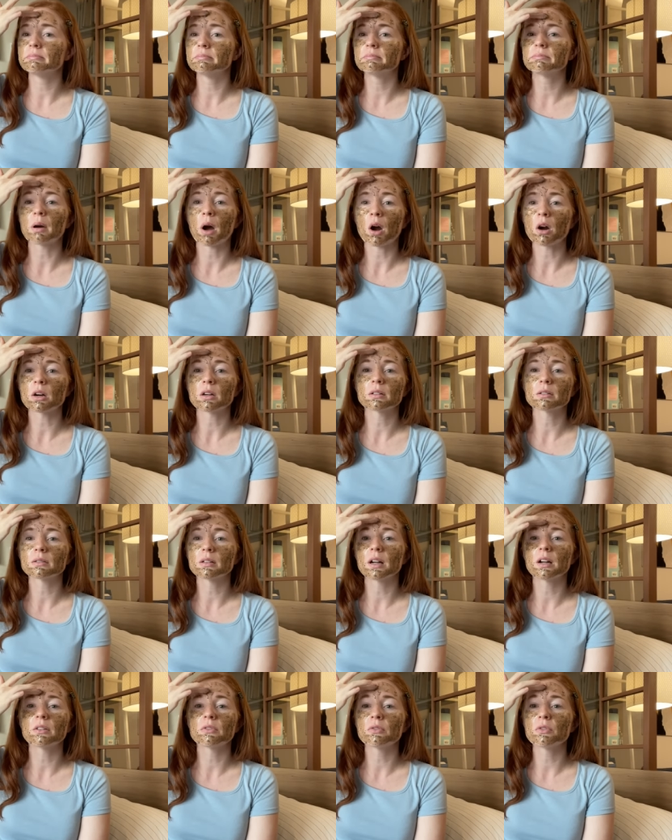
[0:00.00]
part
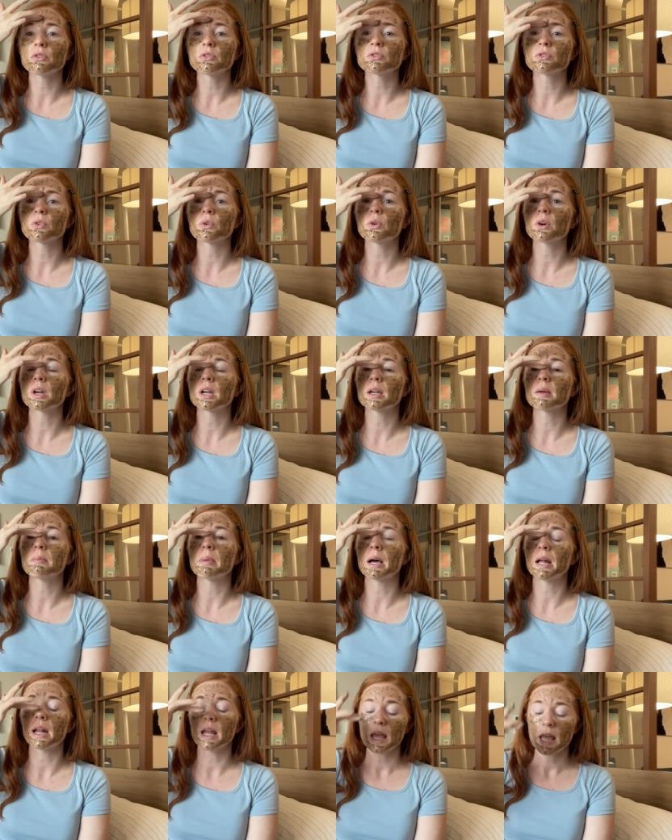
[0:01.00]
of the story,
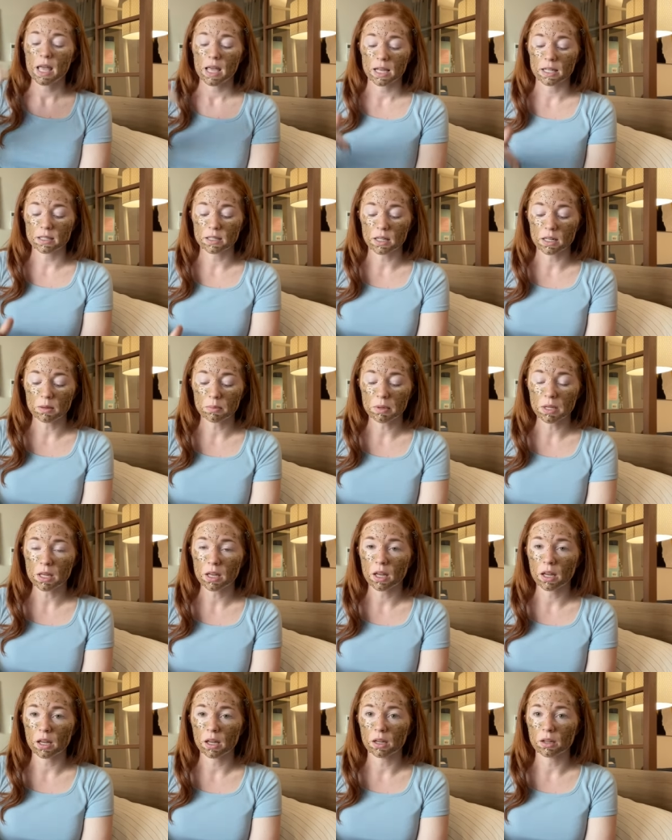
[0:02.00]
but it's gonna be
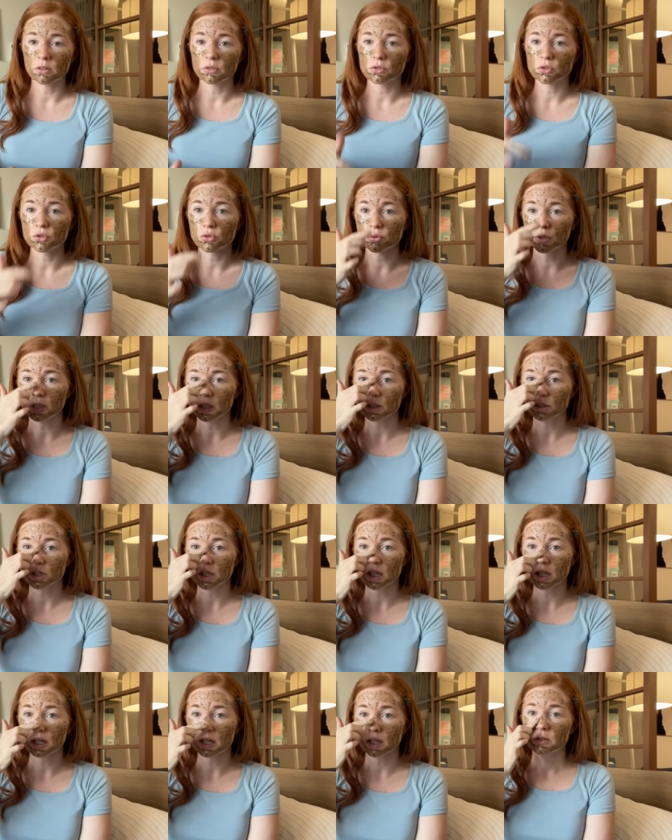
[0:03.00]
a
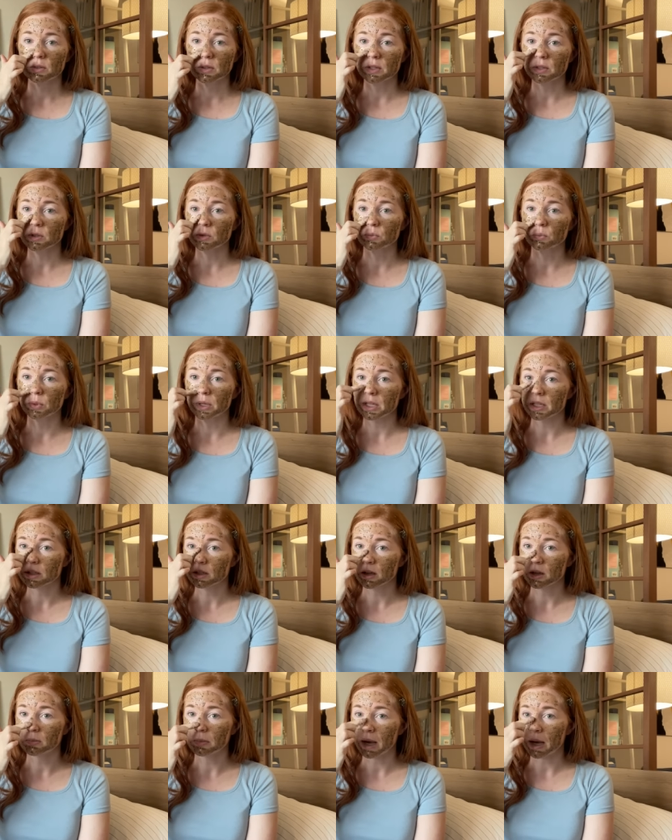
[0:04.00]
trilogy, so that's a risk
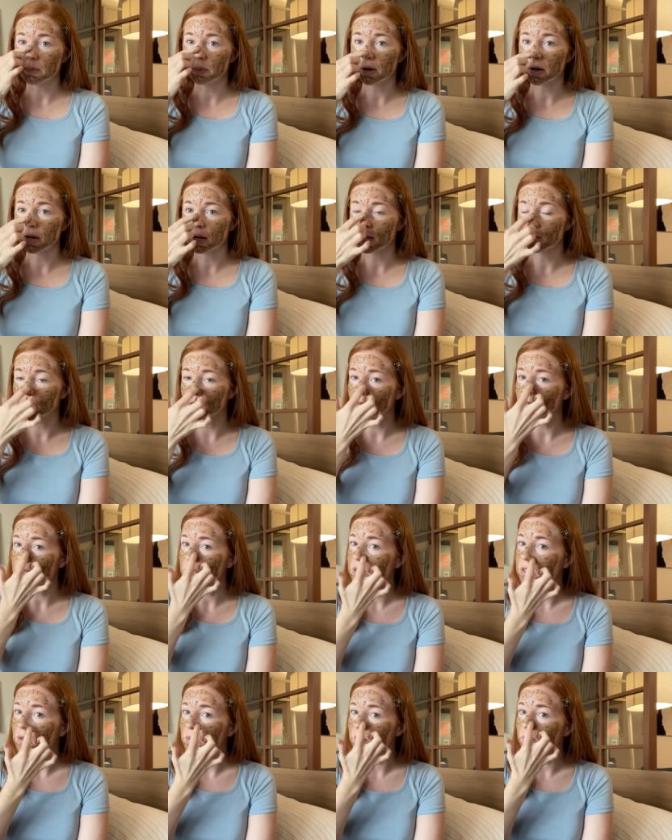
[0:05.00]
on my part. I
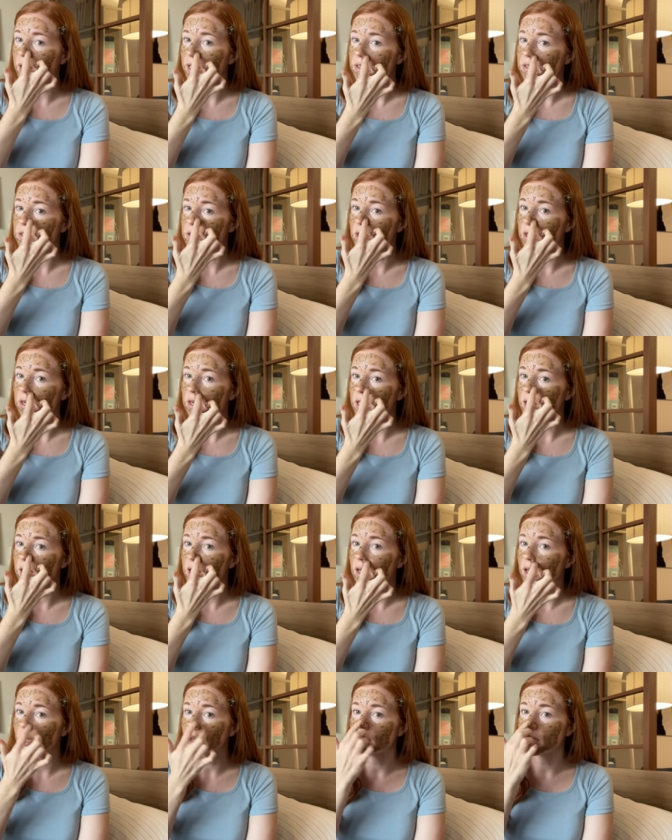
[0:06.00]
normally don't like
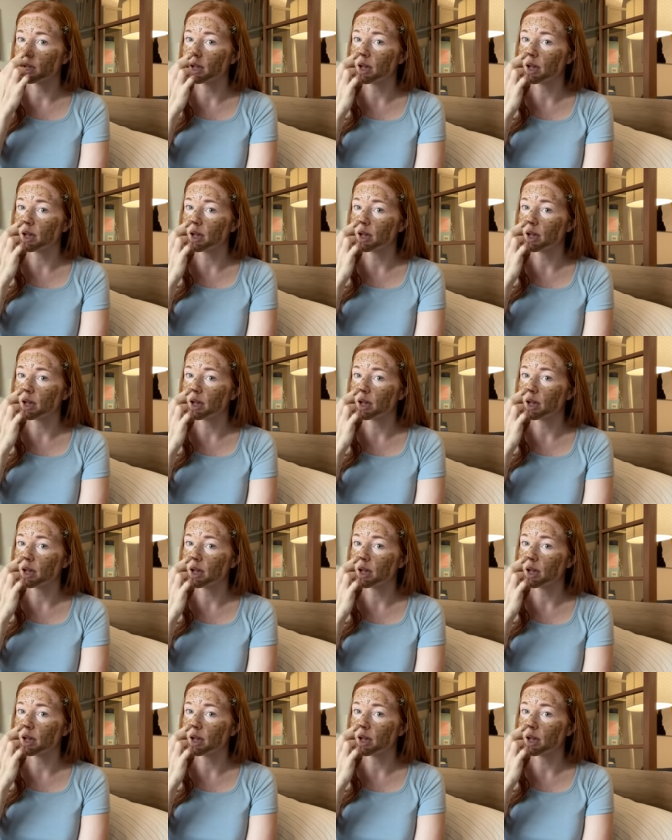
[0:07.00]
starting